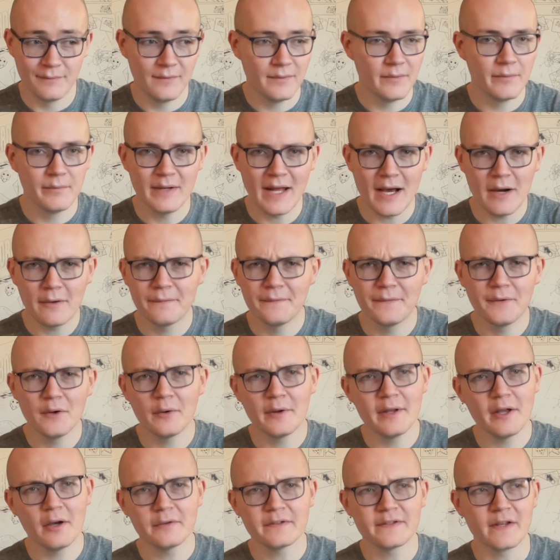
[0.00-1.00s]
now
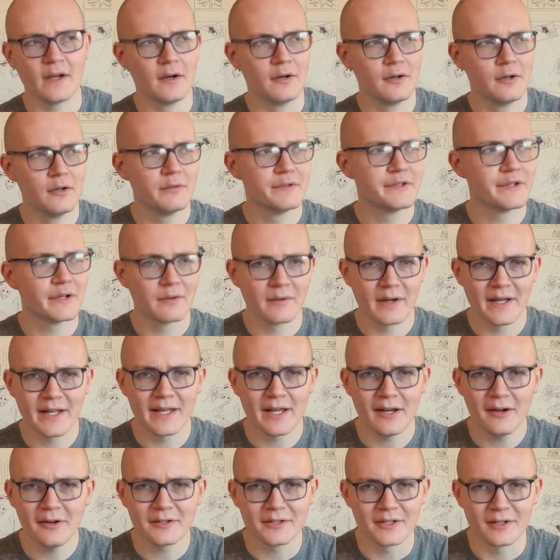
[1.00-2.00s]
Furiosa, who's a great
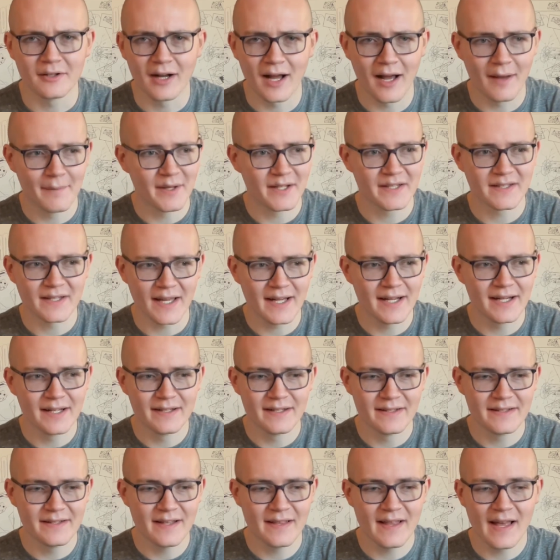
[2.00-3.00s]
character. I'm excited
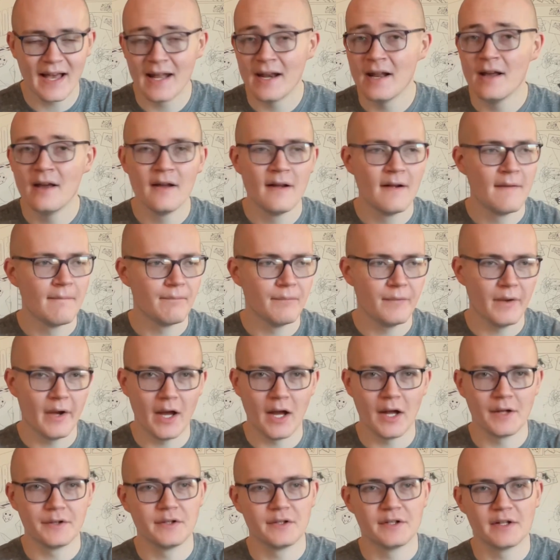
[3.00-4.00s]
to see that.
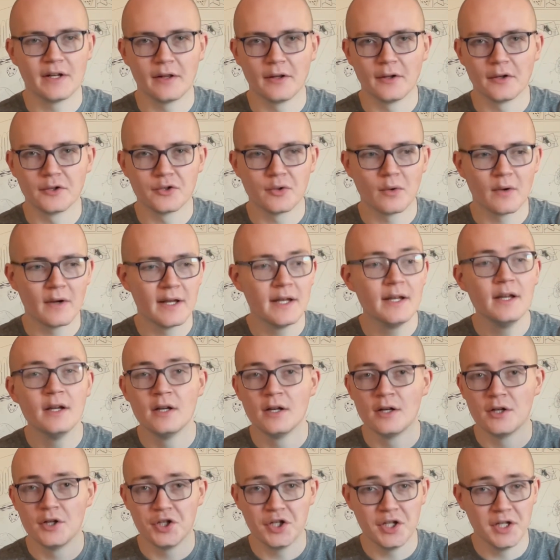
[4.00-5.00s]
Anya Taylor-Joy,
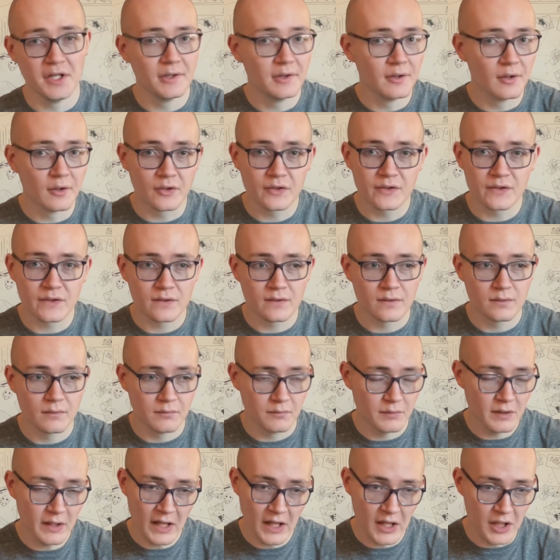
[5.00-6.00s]
she looks
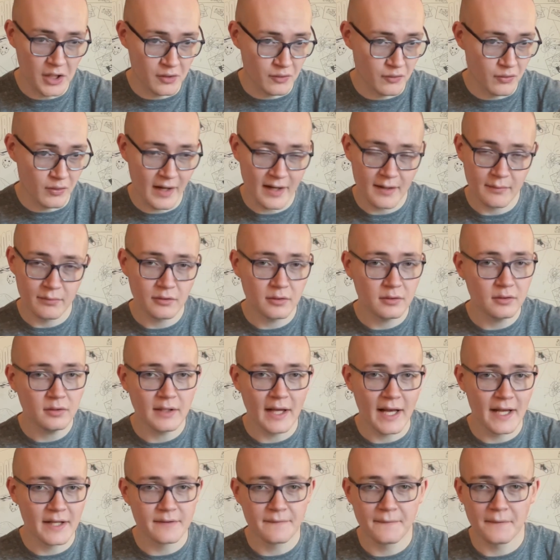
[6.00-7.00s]
incredible
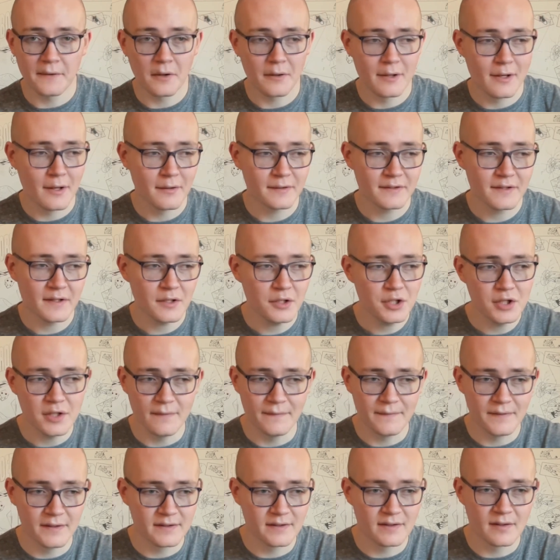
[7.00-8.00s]
as Furiosa. She
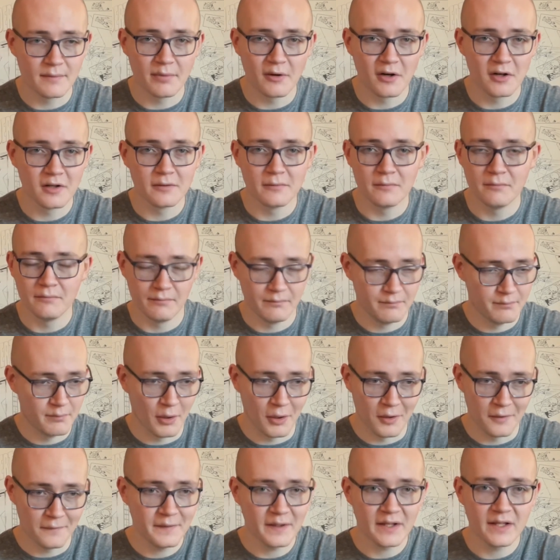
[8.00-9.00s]
fits the part
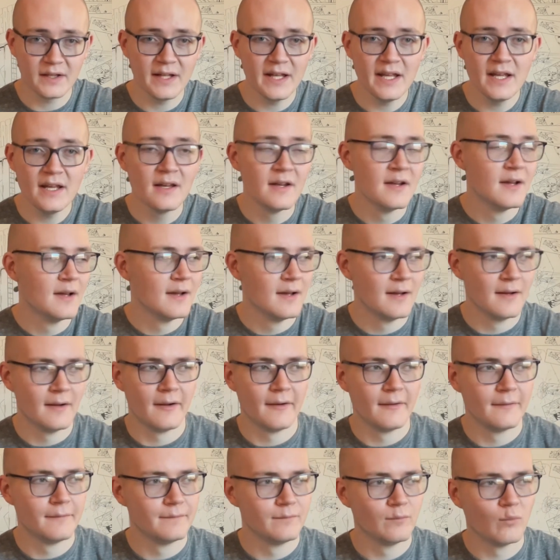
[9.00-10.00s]
perfectly.
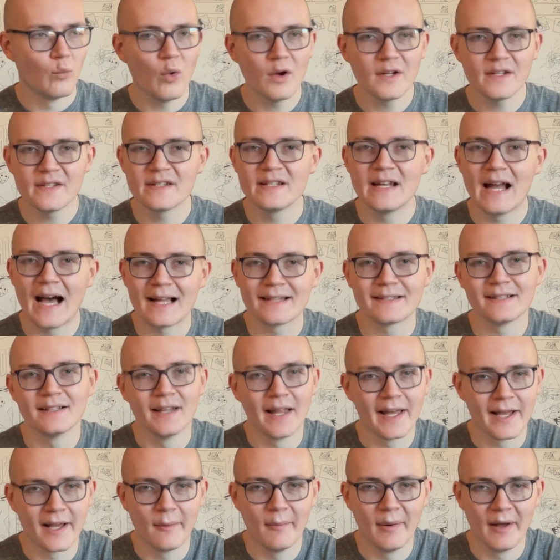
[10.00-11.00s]
What's not to
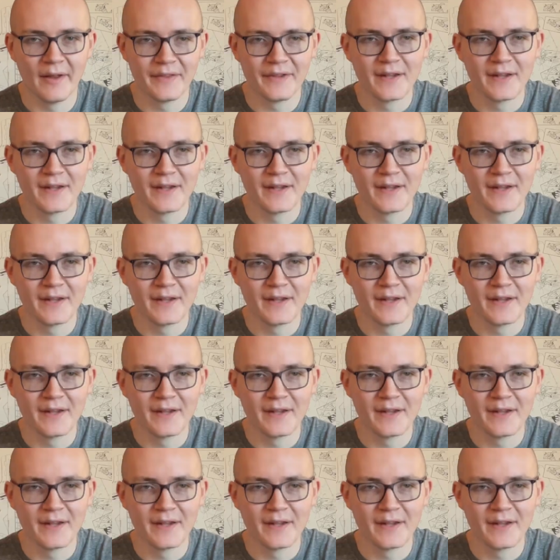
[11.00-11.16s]
like about